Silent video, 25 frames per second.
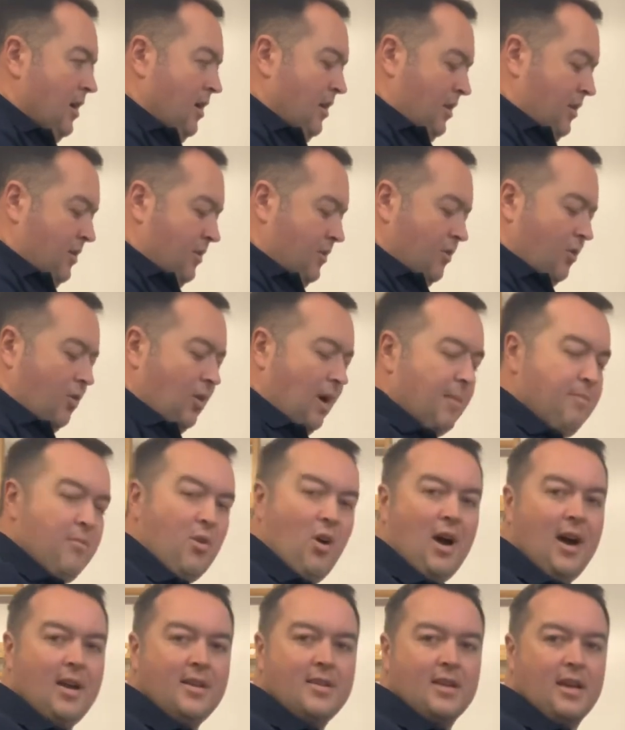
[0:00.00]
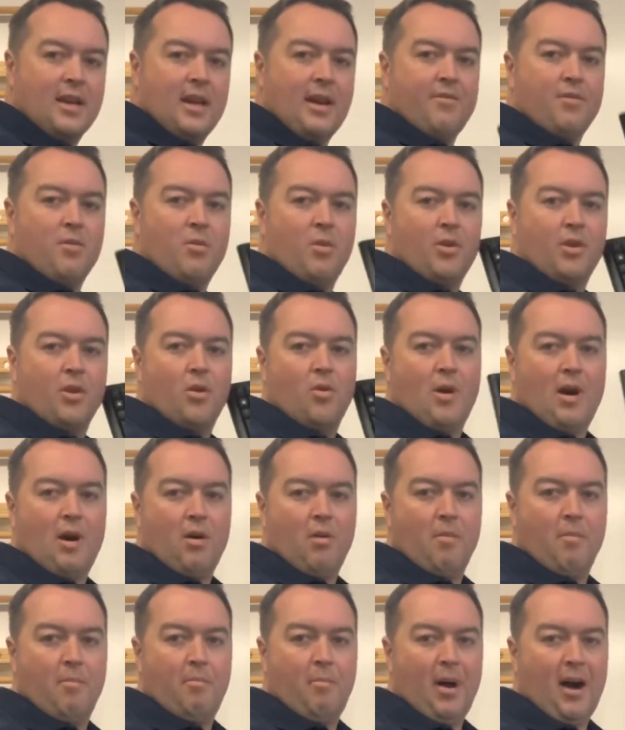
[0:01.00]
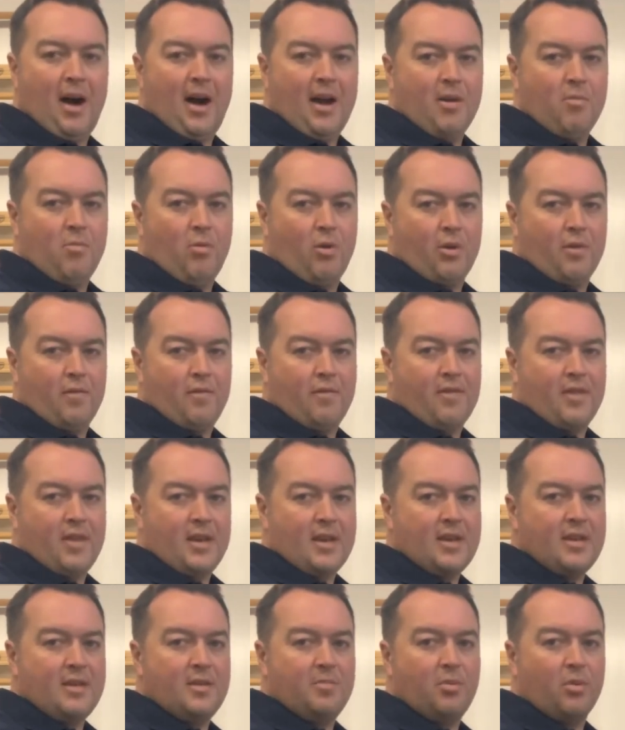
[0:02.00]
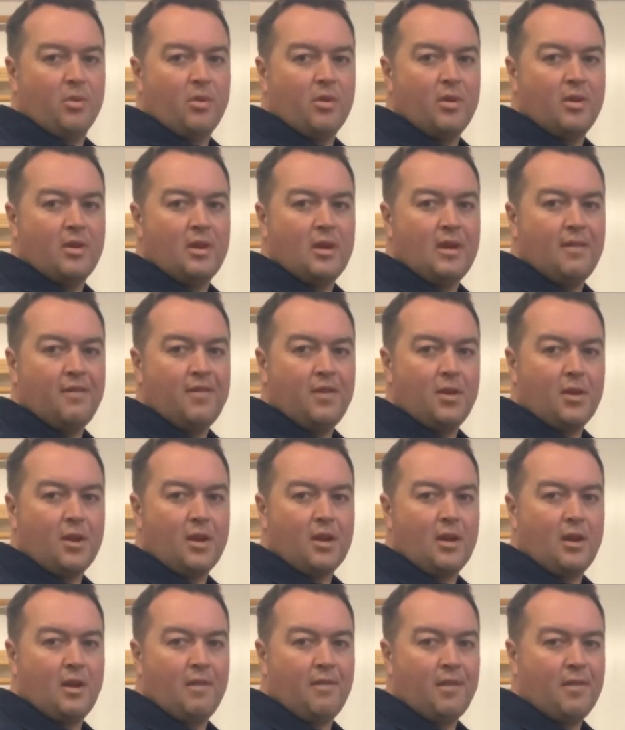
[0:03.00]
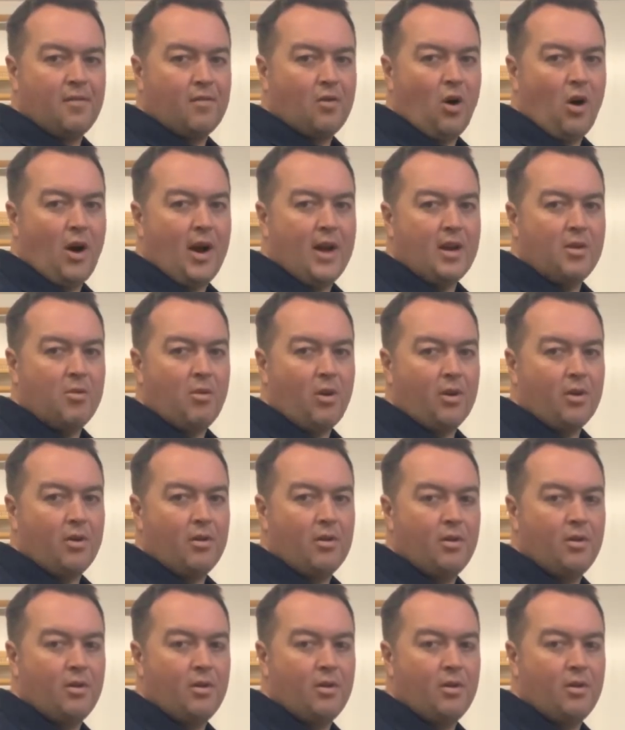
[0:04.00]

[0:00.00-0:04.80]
So I'm not asking everyone to go out and buy one of these, but if you've got anyone,